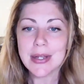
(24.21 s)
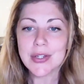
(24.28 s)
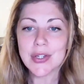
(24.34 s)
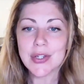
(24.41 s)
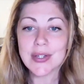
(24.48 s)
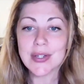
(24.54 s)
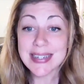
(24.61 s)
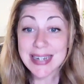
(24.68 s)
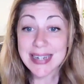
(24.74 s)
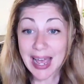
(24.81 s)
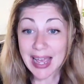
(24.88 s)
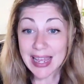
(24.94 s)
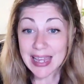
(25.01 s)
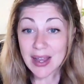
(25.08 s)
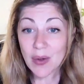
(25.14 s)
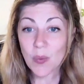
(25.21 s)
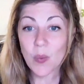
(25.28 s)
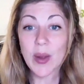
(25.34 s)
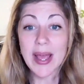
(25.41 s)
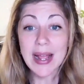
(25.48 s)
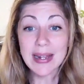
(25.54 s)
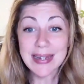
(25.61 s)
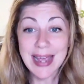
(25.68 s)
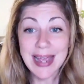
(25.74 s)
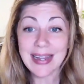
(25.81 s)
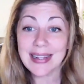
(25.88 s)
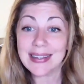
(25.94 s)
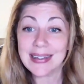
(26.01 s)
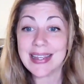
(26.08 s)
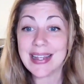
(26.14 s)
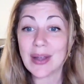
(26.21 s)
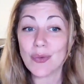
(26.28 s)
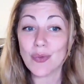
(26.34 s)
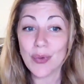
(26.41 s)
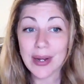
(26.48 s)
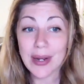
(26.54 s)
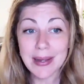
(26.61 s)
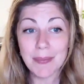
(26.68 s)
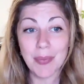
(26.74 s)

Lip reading: So today we're tackling a really